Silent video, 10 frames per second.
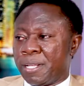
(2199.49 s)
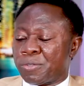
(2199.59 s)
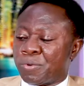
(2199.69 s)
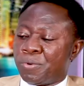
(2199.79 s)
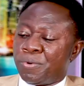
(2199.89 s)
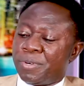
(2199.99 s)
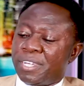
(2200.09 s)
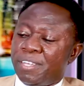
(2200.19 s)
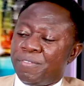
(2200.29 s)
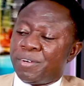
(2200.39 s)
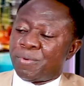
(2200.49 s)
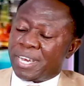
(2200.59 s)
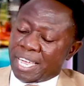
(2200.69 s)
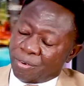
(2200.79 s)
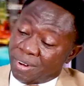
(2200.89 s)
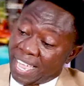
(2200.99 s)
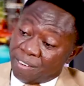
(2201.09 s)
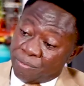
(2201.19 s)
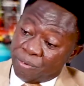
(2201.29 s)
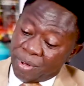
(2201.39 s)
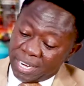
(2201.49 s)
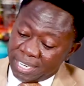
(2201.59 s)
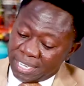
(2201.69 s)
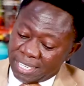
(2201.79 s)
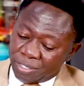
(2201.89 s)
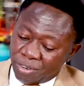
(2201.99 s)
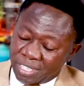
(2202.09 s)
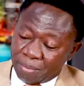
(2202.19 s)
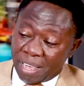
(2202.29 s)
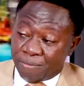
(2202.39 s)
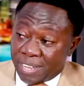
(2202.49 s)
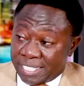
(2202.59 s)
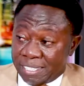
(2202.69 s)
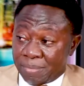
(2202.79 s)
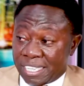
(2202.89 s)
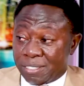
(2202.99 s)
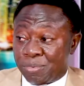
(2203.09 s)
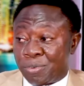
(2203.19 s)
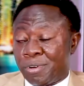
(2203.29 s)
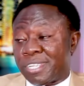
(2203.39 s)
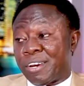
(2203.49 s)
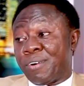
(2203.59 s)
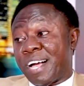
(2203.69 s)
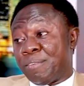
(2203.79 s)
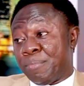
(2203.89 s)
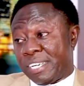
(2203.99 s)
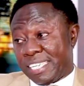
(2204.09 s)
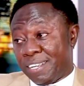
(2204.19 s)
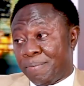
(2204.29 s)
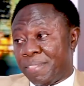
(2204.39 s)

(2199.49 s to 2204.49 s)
So even when I don't have, when it's not about fasting, but it's because I don't have money.